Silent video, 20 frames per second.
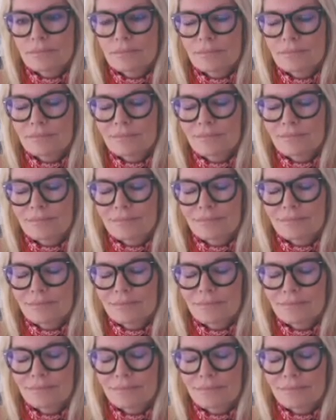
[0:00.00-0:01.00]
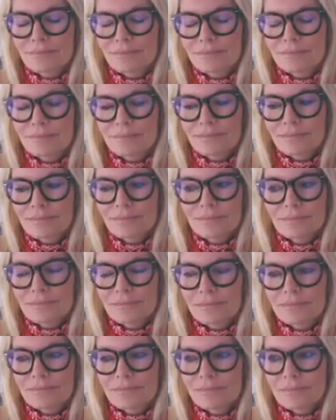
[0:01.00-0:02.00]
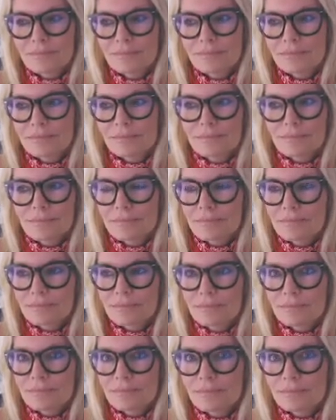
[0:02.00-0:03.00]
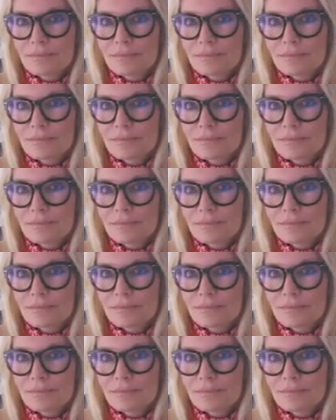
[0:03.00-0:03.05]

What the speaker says: No words are spoken by the person on screen.